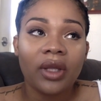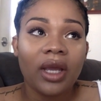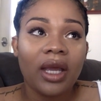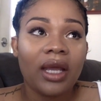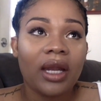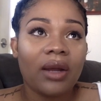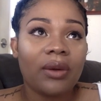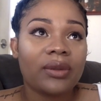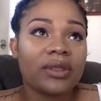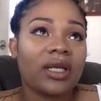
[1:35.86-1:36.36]

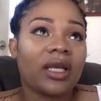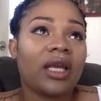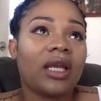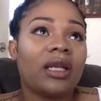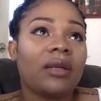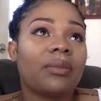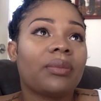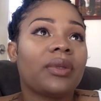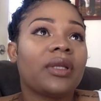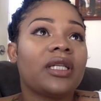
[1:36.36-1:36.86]
And I was like, can
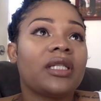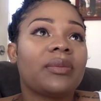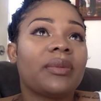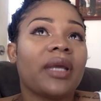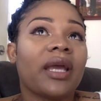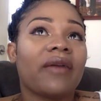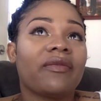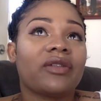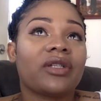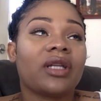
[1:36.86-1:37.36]
it please be
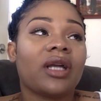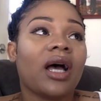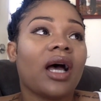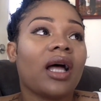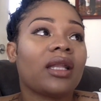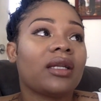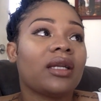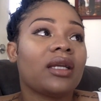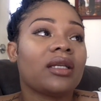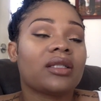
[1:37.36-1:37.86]
after the
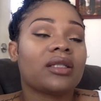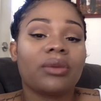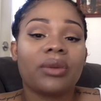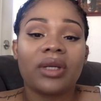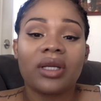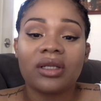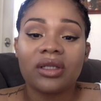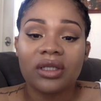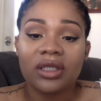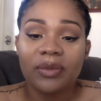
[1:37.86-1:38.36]
holidays so we
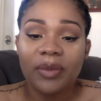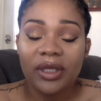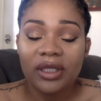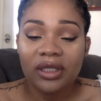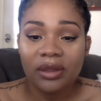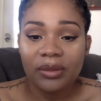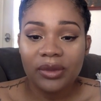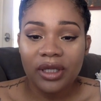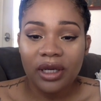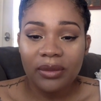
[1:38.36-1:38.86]
can just spend
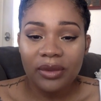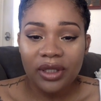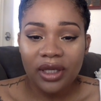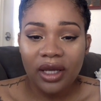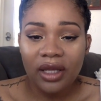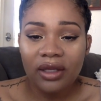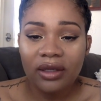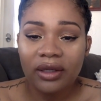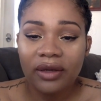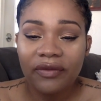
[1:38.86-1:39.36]
some time
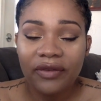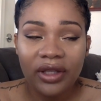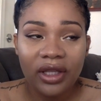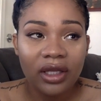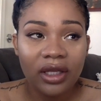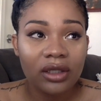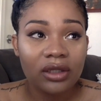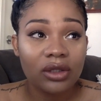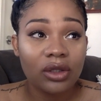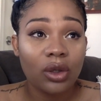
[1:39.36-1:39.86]
together and
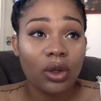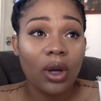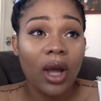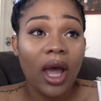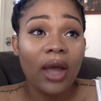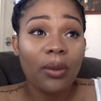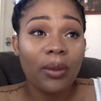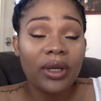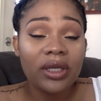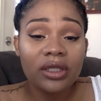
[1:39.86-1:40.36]
everything? So
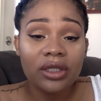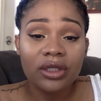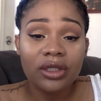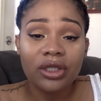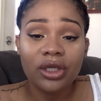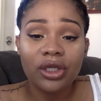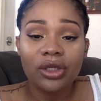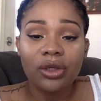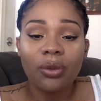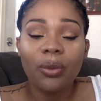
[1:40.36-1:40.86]
I went to
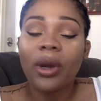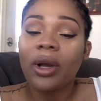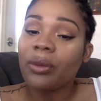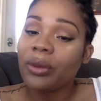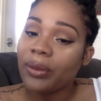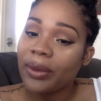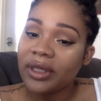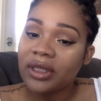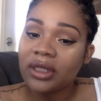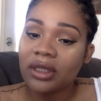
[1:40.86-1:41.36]
we
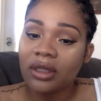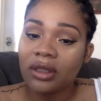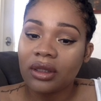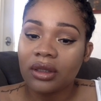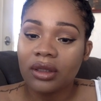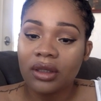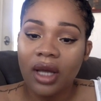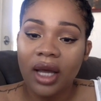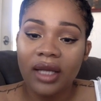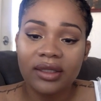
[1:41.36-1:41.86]
went to the
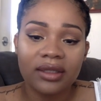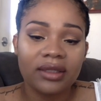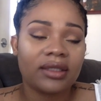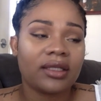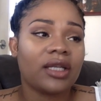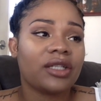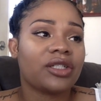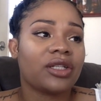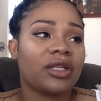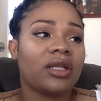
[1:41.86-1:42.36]

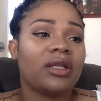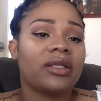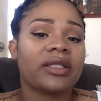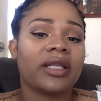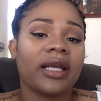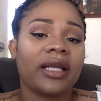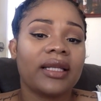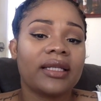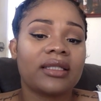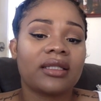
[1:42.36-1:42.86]
consultation, and he's
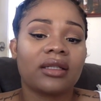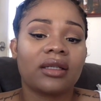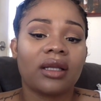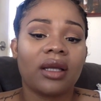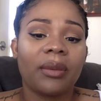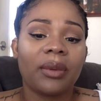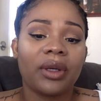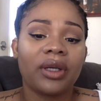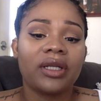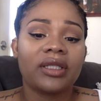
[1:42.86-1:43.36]
like, listen,
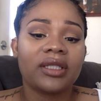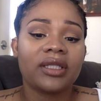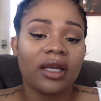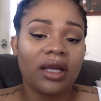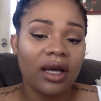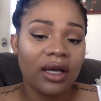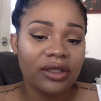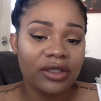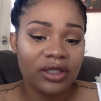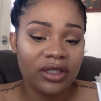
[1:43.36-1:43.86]
I'm going to
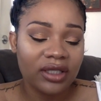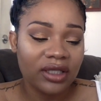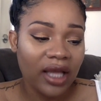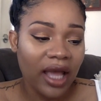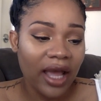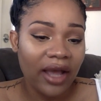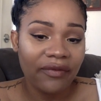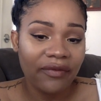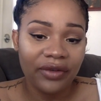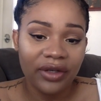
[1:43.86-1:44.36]
take out just
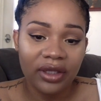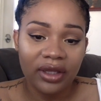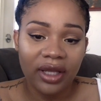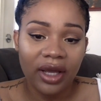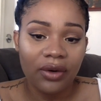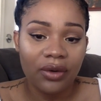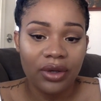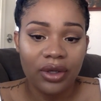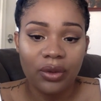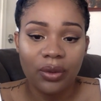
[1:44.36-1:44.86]
half of the
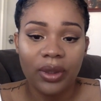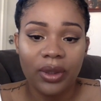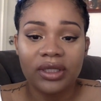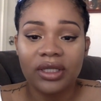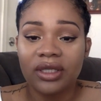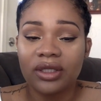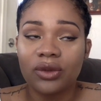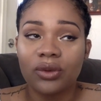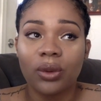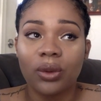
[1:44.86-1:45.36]
thyroid, the one
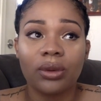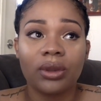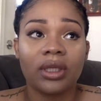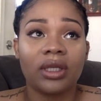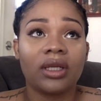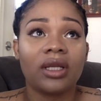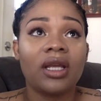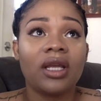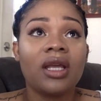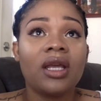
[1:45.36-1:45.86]
that's swollen.